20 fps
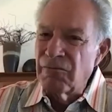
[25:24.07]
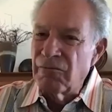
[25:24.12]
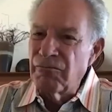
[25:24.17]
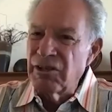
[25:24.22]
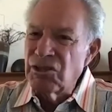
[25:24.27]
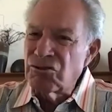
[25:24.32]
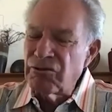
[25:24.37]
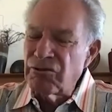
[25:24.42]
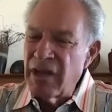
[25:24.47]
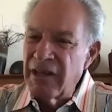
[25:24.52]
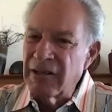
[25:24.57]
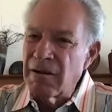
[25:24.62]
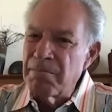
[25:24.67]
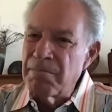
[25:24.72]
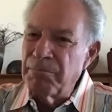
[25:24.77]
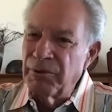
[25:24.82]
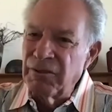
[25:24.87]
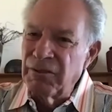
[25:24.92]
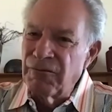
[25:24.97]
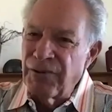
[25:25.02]
You can do it by
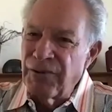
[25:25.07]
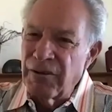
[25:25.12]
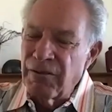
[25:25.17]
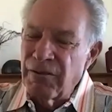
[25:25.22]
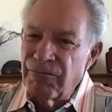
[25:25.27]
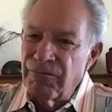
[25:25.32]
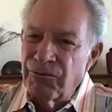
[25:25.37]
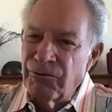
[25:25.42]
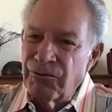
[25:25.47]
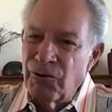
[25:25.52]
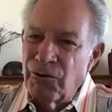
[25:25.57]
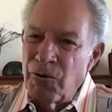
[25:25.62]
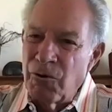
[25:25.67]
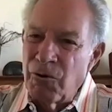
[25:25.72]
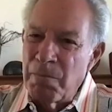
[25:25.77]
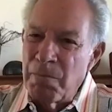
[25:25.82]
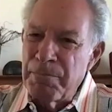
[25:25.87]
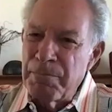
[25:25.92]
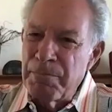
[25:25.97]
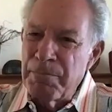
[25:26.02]
bringing them in and
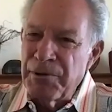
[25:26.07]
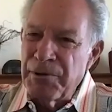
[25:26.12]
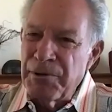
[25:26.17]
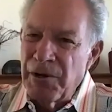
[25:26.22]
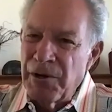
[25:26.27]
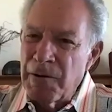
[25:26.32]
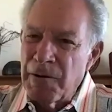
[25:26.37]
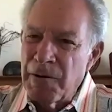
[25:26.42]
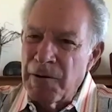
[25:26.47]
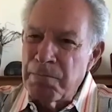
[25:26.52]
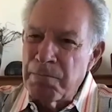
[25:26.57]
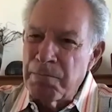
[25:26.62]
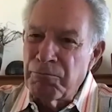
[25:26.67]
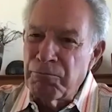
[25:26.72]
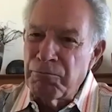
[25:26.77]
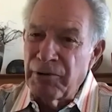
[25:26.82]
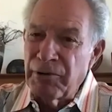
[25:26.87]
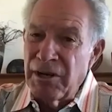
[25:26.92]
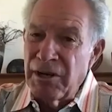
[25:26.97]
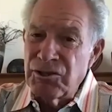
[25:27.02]
retraining them, put in front of the
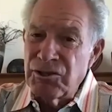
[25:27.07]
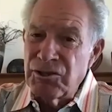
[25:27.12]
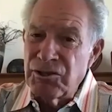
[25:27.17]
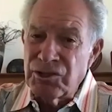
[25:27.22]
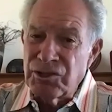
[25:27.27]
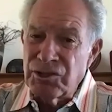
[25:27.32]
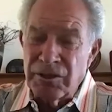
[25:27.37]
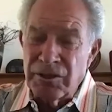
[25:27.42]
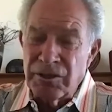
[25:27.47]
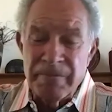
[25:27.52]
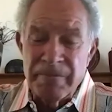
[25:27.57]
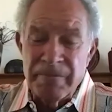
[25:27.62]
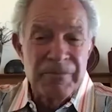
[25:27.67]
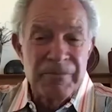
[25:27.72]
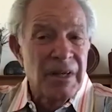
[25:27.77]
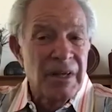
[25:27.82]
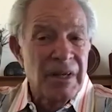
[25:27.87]
room, peer pressure.